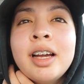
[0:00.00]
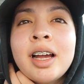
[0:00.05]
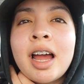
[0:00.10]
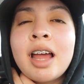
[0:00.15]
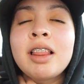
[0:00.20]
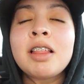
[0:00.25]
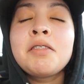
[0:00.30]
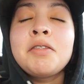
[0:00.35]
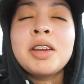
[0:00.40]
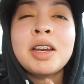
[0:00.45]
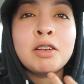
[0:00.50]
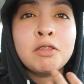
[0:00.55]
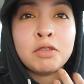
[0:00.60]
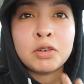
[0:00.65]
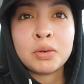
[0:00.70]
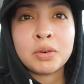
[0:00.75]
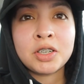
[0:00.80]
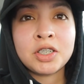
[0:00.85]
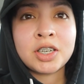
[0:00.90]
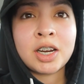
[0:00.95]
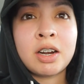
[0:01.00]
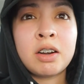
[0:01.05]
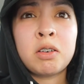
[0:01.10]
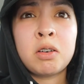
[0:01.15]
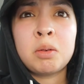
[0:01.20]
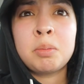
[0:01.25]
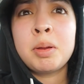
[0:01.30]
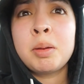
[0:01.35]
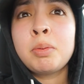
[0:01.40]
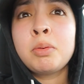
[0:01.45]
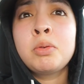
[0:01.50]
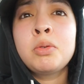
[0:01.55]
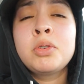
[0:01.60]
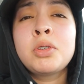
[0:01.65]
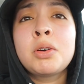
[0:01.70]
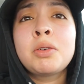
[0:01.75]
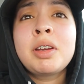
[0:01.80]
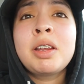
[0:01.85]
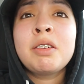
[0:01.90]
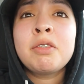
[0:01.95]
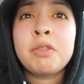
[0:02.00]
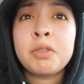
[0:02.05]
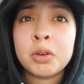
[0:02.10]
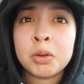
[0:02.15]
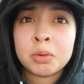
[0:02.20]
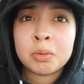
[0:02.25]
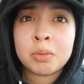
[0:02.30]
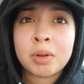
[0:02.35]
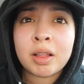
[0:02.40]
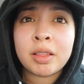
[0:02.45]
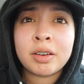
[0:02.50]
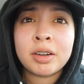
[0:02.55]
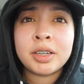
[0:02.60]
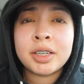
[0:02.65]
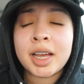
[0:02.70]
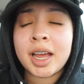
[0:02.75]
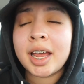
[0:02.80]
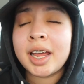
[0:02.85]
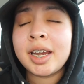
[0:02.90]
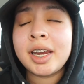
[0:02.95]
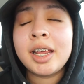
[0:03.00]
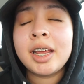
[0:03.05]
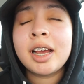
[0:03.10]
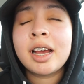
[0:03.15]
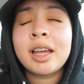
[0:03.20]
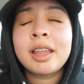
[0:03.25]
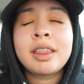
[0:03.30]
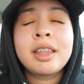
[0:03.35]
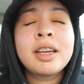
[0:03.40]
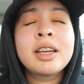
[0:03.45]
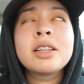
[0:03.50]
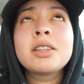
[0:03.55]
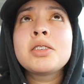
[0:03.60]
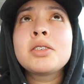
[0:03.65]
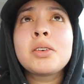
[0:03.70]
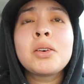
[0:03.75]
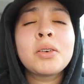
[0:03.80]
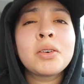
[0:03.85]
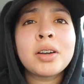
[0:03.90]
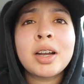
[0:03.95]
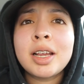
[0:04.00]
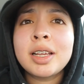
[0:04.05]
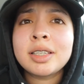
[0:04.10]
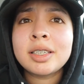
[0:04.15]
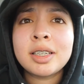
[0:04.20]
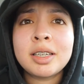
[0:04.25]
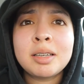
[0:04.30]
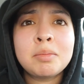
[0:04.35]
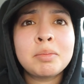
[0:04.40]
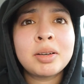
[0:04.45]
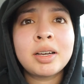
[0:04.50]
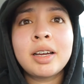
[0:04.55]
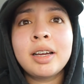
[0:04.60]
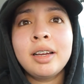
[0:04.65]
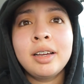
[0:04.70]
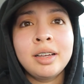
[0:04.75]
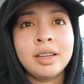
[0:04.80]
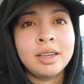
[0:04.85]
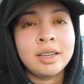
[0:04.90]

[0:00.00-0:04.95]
I love eating fruit in general. People who don't eat fruit while they're dieting, I think it's so crazy, but